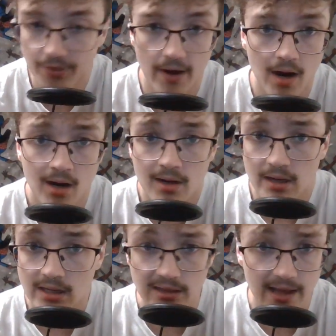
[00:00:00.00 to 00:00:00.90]
there.
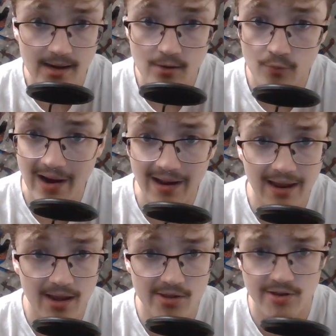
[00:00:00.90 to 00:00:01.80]
He landed right
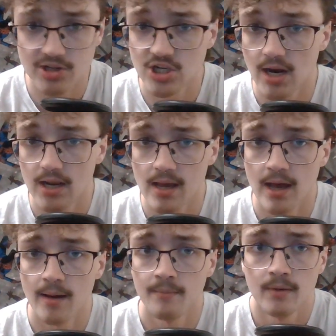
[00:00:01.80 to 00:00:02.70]
hands on
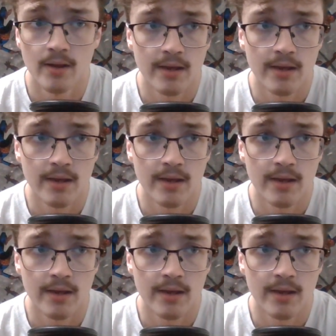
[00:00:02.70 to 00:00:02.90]
JDM.